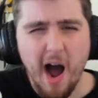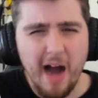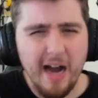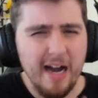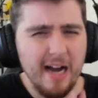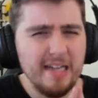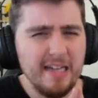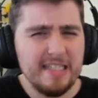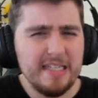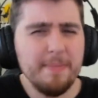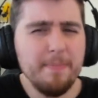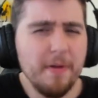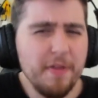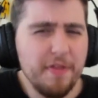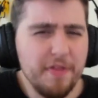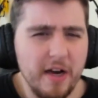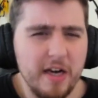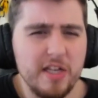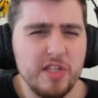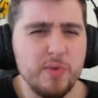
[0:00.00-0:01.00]
I
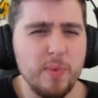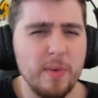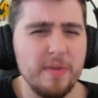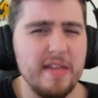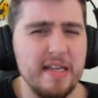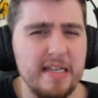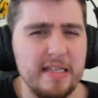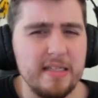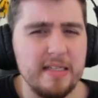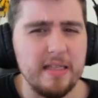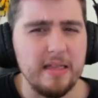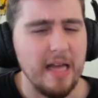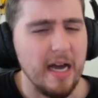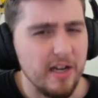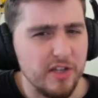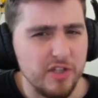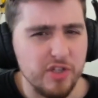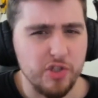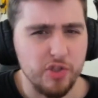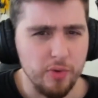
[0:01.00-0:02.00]
sympathise with these
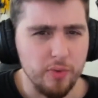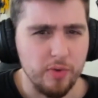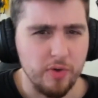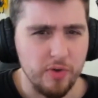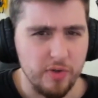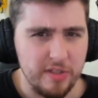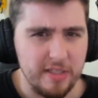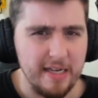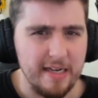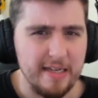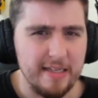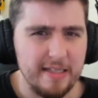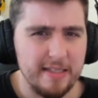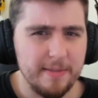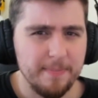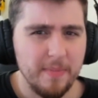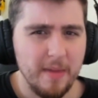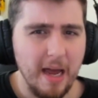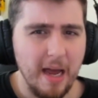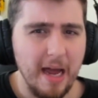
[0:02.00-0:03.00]
last two critiques,
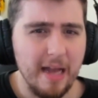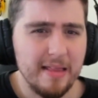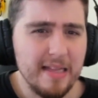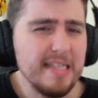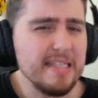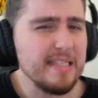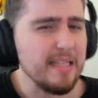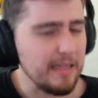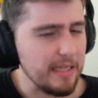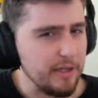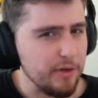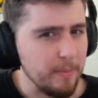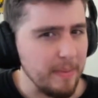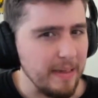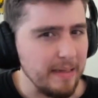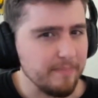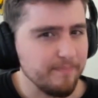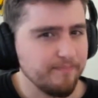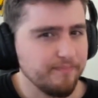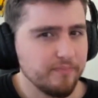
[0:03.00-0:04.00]
at least a little
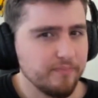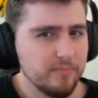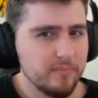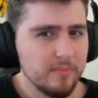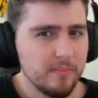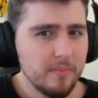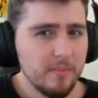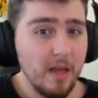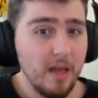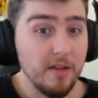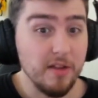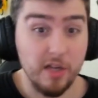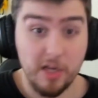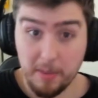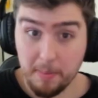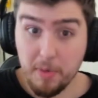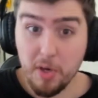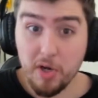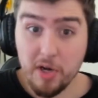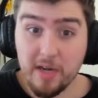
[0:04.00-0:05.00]
bit. The
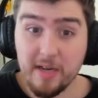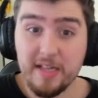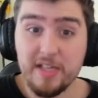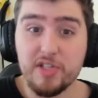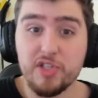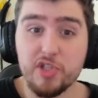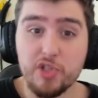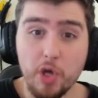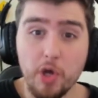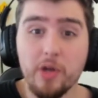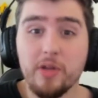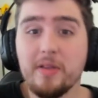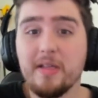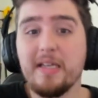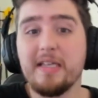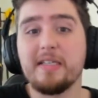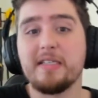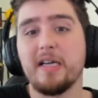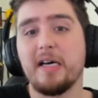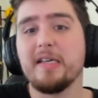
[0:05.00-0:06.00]
community certainly
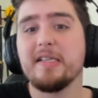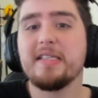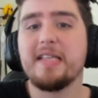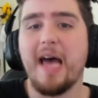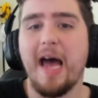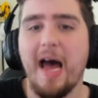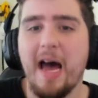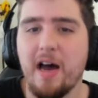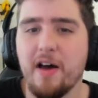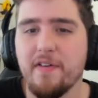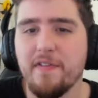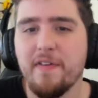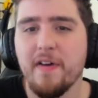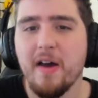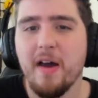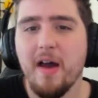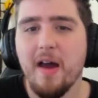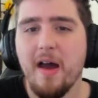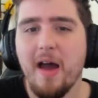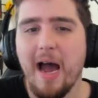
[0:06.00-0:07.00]
does have
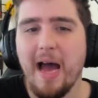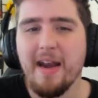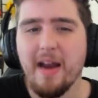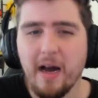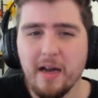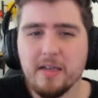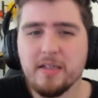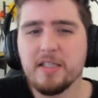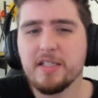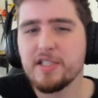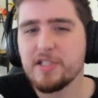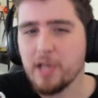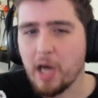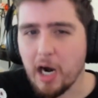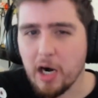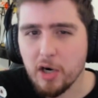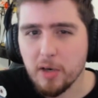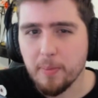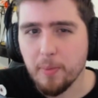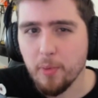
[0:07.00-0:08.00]
an
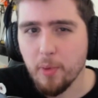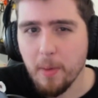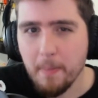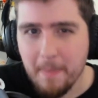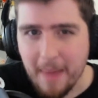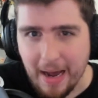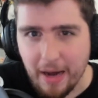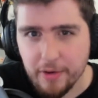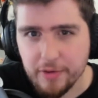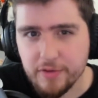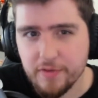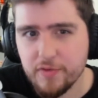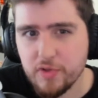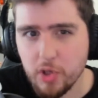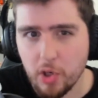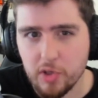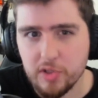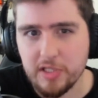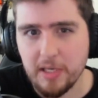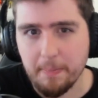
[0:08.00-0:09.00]
undesirable amount of
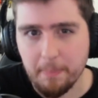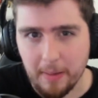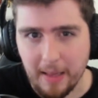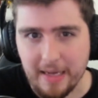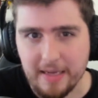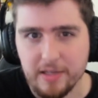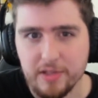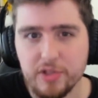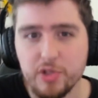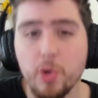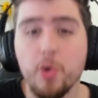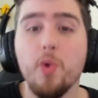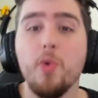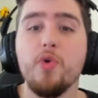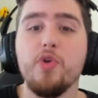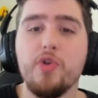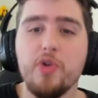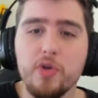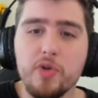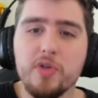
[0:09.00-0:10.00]
toxic players who
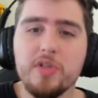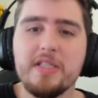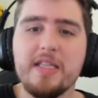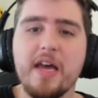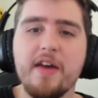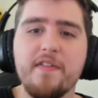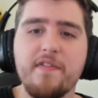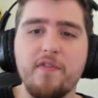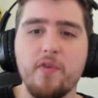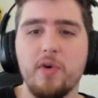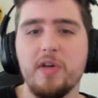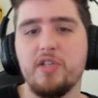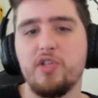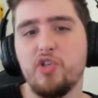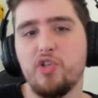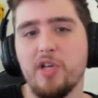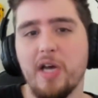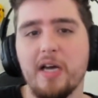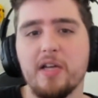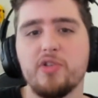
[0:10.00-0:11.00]
use their voice
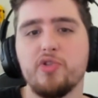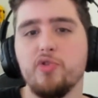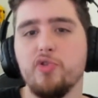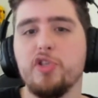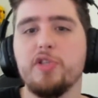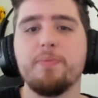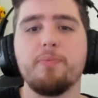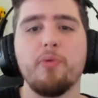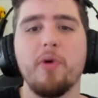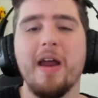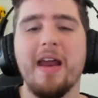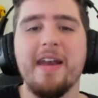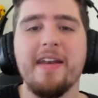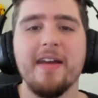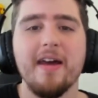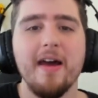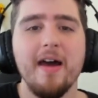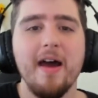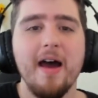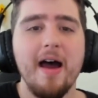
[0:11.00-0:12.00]
chat to spread
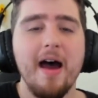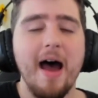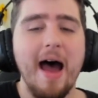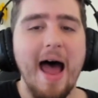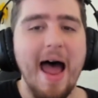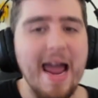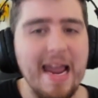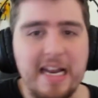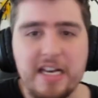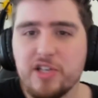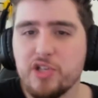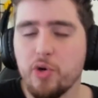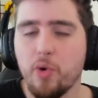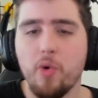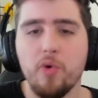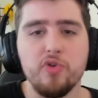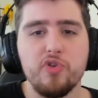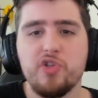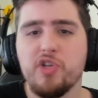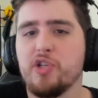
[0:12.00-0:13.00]
hate
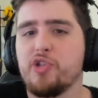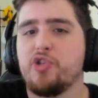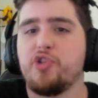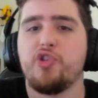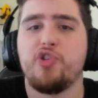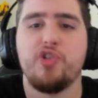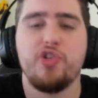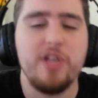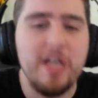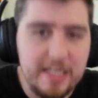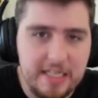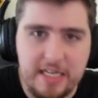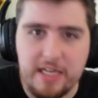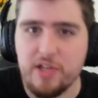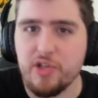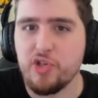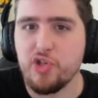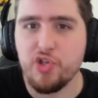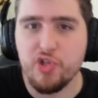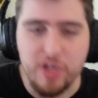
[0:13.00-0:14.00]
or just shitty
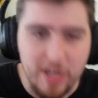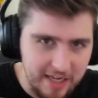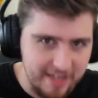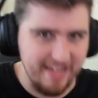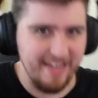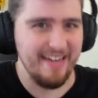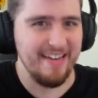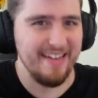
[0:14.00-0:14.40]
shit.